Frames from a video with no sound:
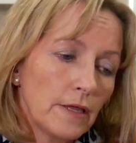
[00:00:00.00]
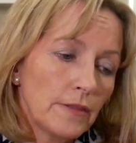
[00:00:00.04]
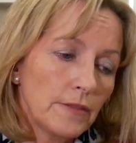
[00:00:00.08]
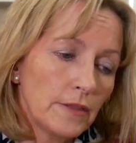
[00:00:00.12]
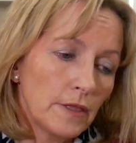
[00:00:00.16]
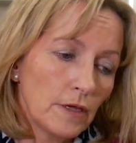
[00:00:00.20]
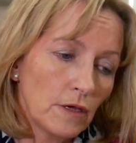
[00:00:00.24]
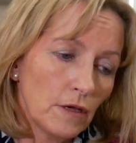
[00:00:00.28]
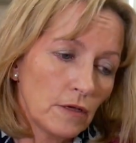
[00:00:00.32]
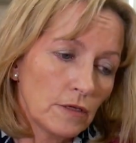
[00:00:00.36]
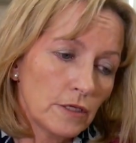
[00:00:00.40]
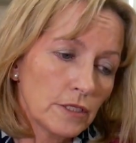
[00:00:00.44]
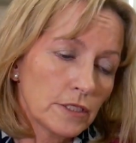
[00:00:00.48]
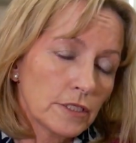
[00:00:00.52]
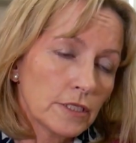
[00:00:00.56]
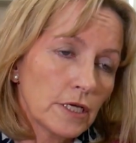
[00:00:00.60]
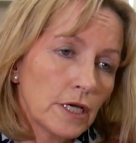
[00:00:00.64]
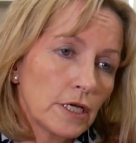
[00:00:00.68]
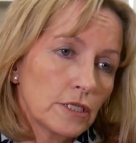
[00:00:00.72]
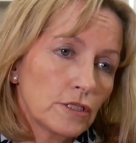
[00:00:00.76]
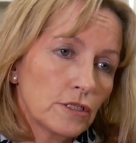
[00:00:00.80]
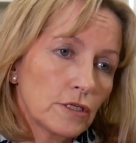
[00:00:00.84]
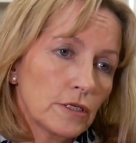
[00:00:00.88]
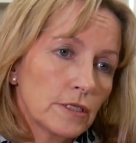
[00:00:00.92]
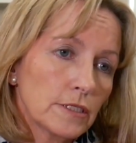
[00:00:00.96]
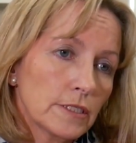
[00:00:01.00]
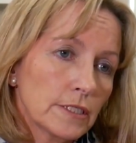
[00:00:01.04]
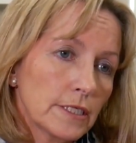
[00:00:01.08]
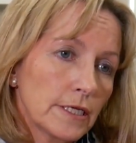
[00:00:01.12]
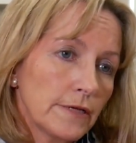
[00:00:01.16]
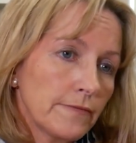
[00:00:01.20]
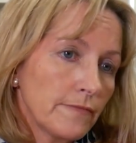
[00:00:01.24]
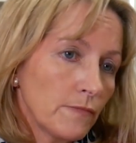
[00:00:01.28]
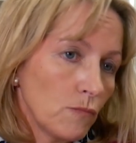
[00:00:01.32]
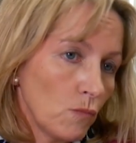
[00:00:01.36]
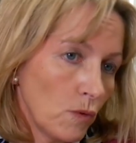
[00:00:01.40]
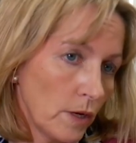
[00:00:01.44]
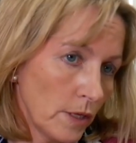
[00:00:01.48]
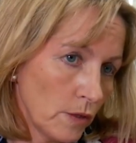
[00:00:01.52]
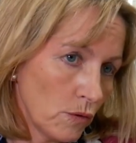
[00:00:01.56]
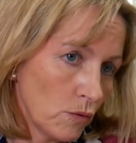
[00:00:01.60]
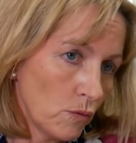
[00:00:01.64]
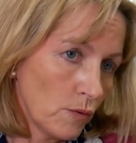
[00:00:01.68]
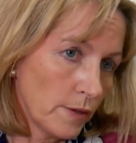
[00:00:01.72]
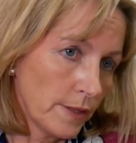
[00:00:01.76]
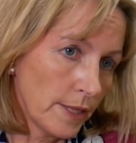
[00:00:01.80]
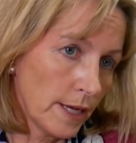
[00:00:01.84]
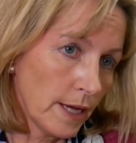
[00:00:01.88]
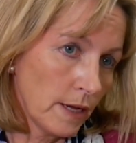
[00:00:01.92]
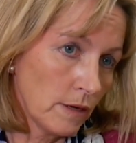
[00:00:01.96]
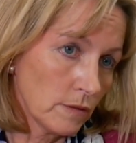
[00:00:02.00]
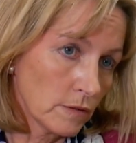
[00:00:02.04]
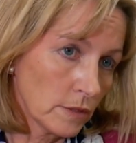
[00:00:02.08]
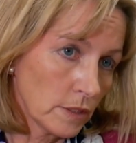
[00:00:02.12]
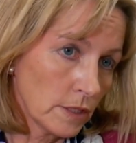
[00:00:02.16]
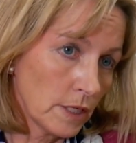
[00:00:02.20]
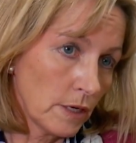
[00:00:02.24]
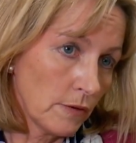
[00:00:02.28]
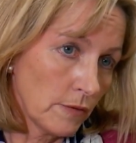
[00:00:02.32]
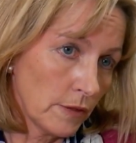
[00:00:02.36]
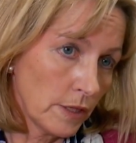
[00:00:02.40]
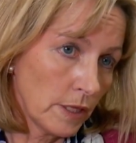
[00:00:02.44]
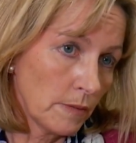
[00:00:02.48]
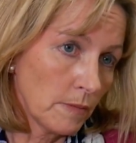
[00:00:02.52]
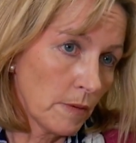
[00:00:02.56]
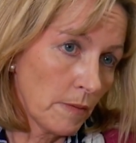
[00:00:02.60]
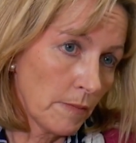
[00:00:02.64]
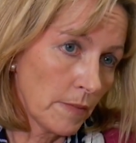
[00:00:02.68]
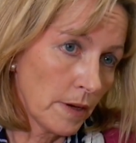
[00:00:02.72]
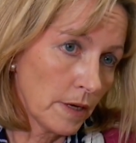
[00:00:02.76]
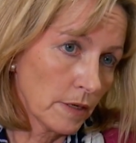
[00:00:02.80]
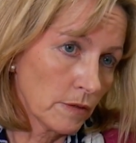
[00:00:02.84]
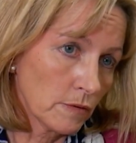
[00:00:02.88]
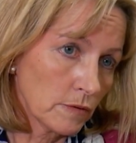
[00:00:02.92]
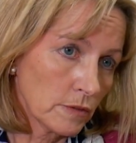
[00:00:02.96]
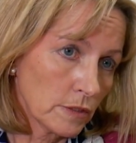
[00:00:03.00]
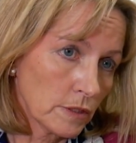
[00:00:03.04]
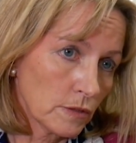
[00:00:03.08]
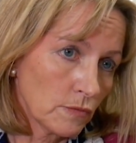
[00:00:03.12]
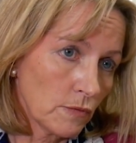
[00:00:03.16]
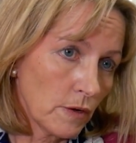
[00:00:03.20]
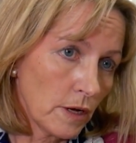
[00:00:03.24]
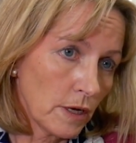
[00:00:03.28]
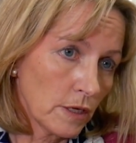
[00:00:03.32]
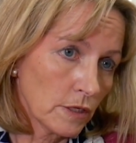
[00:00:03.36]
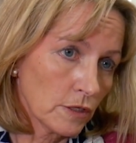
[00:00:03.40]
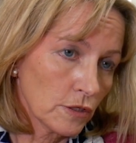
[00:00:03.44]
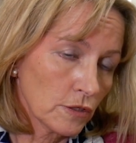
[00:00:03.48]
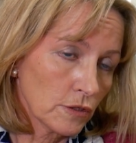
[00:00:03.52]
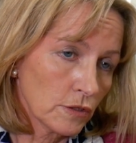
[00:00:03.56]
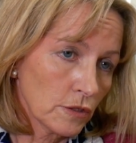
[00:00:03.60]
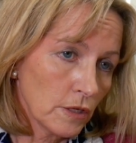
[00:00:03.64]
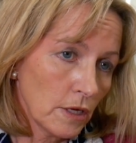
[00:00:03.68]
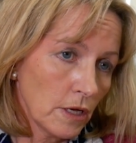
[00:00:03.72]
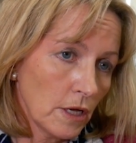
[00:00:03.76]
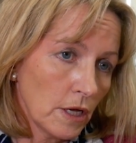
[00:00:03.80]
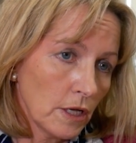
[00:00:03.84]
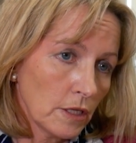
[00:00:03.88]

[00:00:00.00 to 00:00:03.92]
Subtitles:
In the early stages, even with or without an erythema migrans rash,